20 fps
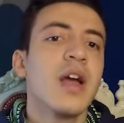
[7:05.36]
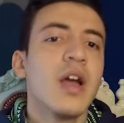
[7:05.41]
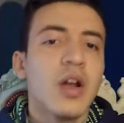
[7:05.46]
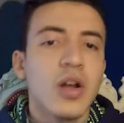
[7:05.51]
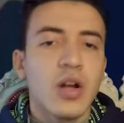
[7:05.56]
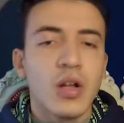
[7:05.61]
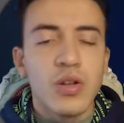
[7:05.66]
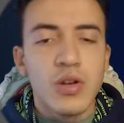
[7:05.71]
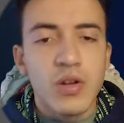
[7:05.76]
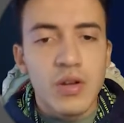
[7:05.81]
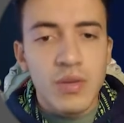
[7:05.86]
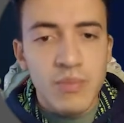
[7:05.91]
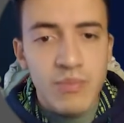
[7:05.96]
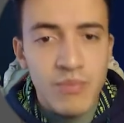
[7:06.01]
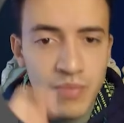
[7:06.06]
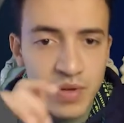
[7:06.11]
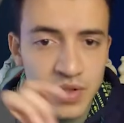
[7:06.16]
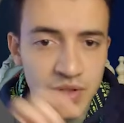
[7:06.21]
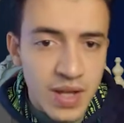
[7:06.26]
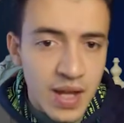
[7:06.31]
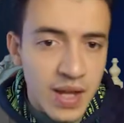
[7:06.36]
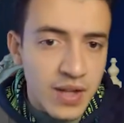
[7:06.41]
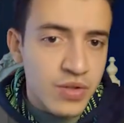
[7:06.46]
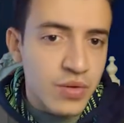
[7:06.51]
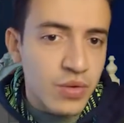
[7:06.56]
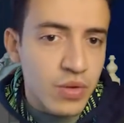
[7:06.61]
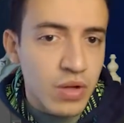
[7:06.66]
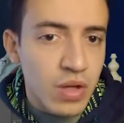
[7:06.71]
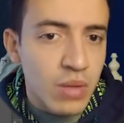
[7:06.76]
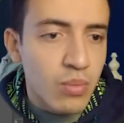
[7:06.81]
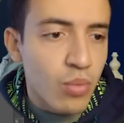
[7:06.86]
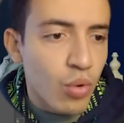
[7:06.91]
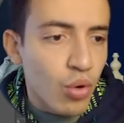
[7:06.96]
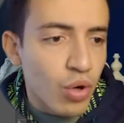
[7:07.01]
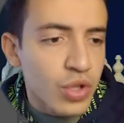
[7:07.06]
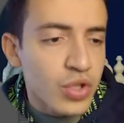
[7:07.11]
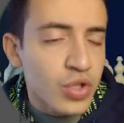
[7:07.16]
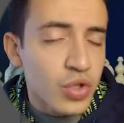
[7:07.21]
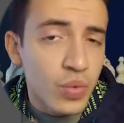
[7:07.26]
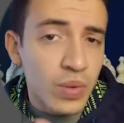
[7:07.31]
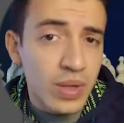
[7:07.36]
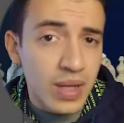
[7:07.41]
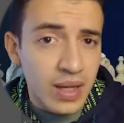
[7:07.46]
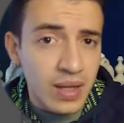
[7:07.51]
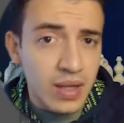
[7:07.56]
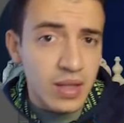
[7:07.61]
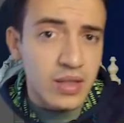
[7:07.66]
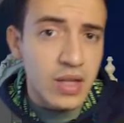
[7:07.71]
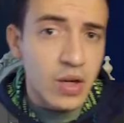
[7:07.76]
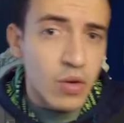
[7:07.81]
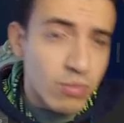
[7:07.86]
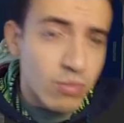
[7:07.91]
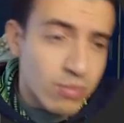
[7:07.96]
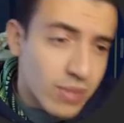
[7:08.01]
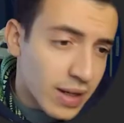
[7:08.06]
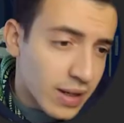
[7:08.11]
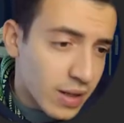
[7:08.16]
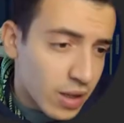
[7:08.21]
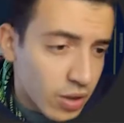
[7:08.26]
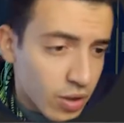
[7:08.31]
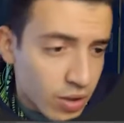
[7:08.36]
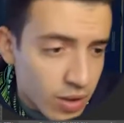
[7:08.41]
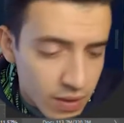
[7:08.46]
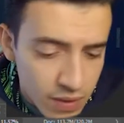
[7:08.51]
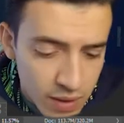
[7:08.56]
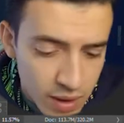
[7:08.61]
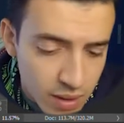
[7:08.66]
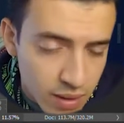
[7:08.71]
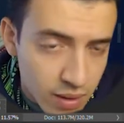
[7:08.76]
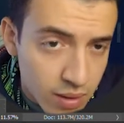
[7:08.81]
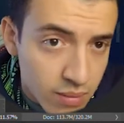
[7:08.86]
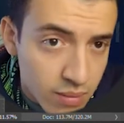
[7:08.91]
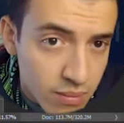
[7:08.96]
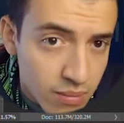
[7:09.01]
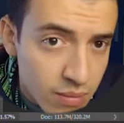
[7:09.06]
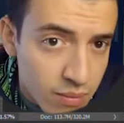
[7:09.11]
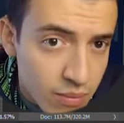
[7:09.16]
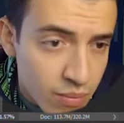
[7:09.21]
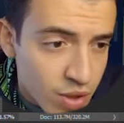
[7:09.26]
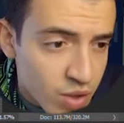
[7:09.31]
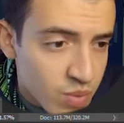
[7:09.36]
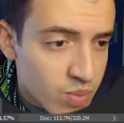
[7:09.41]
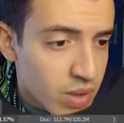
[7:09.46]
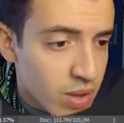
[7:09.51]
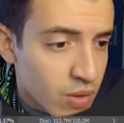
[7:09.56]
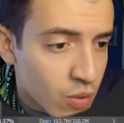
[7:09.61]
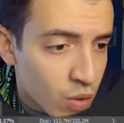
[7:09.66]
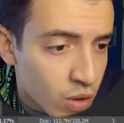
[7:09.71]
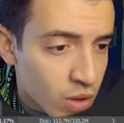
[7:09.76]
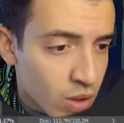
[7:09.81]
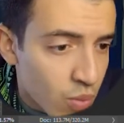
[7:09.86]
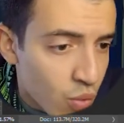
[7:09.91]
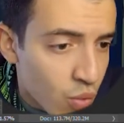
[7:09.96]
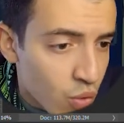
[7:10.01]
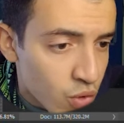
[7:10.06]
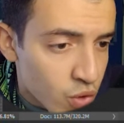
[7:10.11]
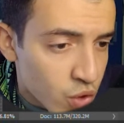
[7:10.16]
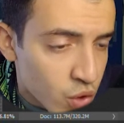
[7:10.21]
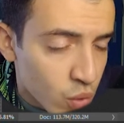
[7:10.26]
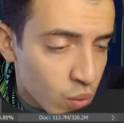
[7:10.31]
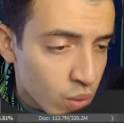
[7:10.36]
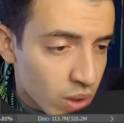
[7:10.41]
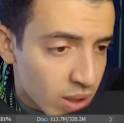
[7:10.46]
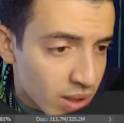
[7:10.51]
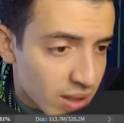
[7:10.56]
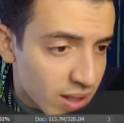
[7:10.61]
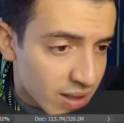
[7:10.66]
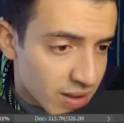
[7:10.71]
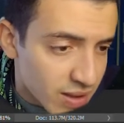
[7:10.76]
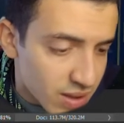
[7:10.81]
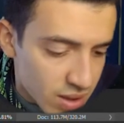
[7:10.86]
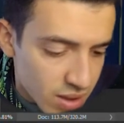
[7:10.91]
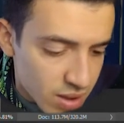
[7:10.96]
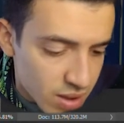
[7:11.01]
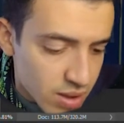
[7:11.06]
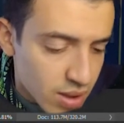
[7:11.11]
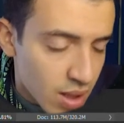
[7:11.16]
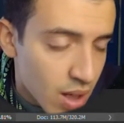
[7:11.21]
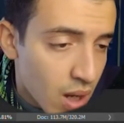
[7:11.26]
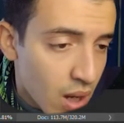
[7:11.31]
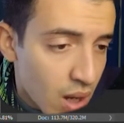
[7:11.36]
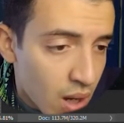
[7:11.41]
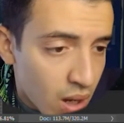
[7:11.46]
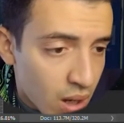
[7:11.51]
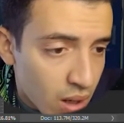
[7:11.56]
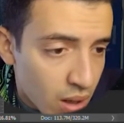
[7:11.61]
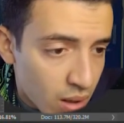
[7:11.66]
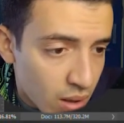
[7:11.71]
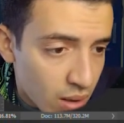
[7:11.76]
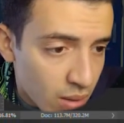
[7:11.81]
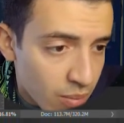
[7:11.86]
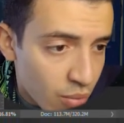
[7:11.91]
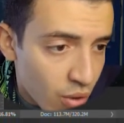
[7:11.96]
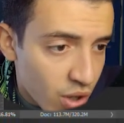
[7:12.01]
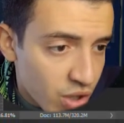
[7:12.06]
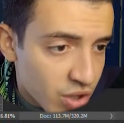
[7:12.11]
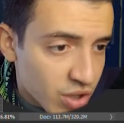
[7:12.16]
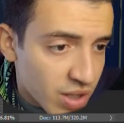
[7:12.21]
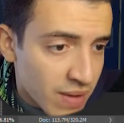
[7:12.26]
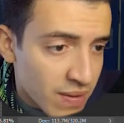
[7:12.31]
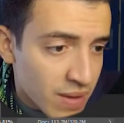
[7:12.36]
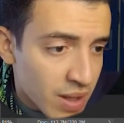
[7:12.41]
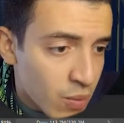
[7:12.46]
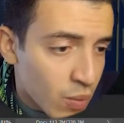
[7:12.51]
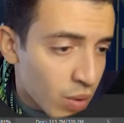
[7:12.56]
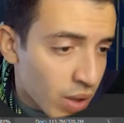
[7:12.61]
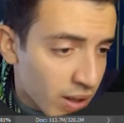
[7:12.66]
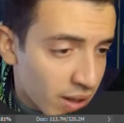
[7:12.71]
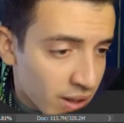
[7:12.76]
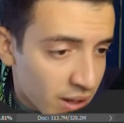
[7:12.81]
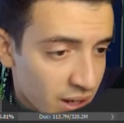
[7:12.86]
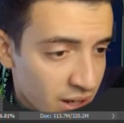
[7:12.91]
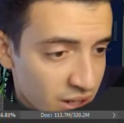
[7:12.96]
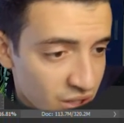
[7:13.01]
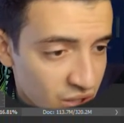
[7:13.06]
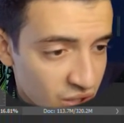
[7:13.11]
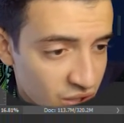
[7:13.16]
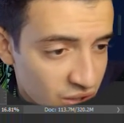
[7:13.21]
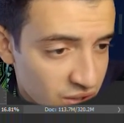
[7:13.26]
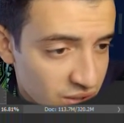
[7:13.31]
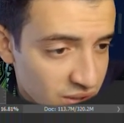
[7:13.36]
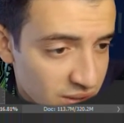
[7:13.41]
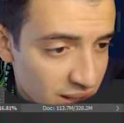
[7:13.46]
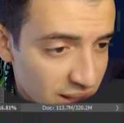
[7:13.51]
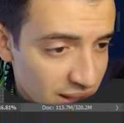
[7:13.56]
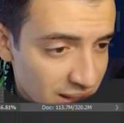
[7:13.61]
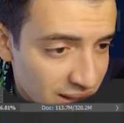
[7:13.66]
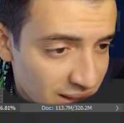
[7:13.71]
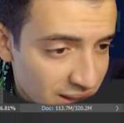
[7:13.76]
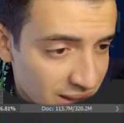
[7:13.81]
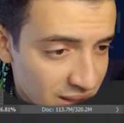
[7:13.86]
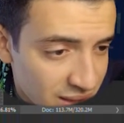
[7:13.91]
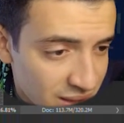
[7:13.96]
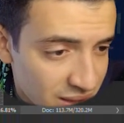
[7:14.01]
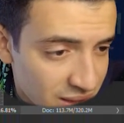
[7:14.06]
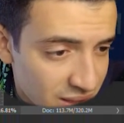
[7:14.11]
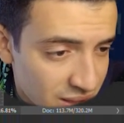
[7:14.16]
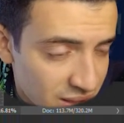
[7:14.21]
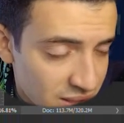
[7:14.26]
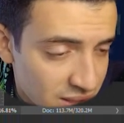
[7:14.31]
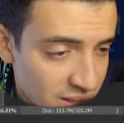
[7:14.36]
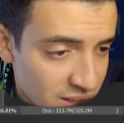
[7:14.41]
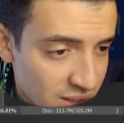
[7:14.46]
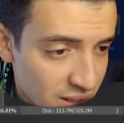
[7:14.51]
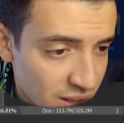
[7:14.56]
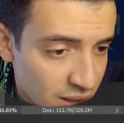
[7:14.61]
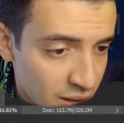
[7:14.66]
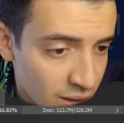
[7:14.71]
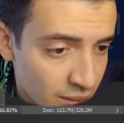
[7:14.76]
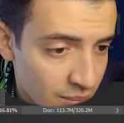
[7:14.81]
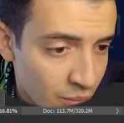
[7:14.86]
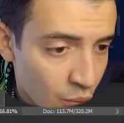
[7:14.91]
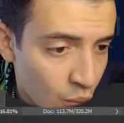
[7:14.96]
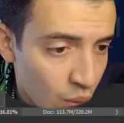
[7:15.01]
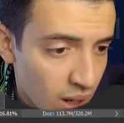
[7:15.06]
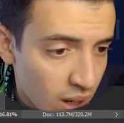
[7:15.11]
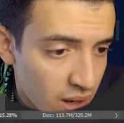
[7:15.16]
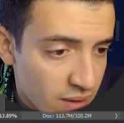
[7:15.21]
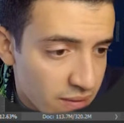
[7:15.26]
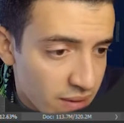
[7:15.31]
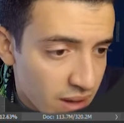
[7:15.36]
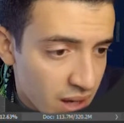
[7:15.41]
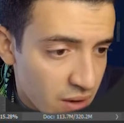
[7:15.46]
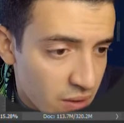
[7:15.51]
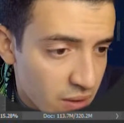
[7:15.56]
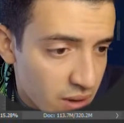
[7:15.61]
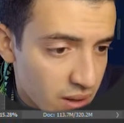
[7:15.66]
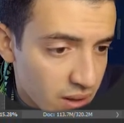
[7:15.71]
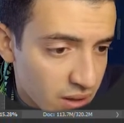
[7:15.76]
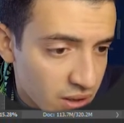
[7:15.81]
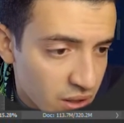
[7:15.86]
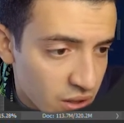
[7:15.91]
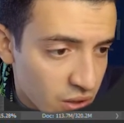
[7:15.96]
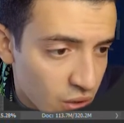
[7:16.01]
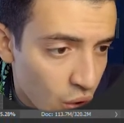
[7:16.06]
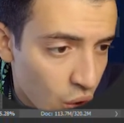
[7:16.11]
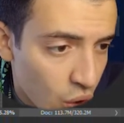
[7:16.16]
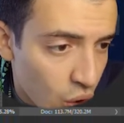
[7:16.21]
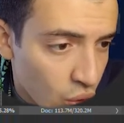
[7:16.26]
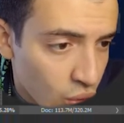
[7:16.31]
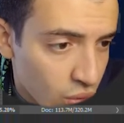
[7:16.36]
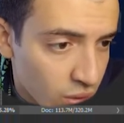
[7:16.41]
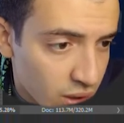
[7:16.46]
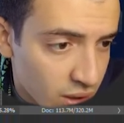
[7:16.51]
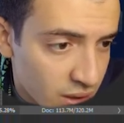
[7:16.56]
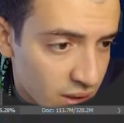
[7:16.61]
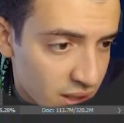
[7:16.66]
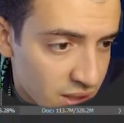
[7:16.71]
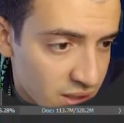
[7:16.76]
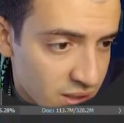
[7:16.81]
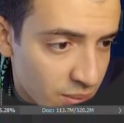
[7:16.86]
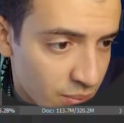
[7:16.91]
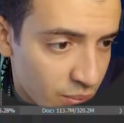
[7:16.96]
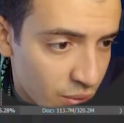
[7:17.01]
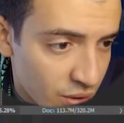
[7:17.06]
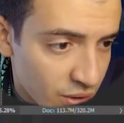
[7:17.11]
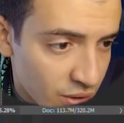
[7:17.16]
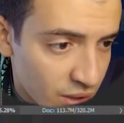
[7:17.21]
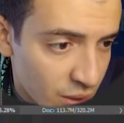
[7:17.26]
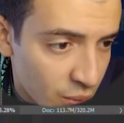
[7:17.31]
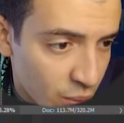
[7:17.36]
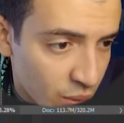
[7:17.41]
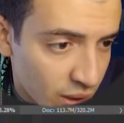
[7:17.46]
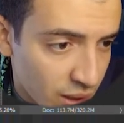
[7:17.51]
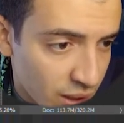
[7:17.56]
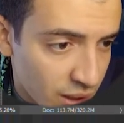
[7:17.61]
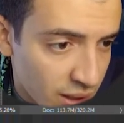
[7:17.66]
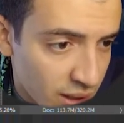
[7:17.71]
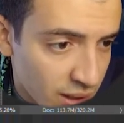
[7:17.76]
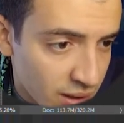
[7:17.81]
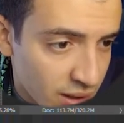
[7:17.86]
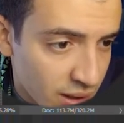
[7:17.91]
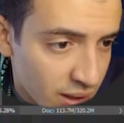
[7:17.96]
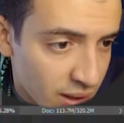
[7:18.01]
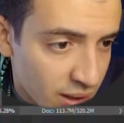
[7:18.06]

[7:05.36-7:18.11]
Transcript: color, press X on your keyboard so we can get our black color, and then press B on your keyboard so we get this brush. And then we're gonna just get this wave area here only. That's the part that we're gonna need.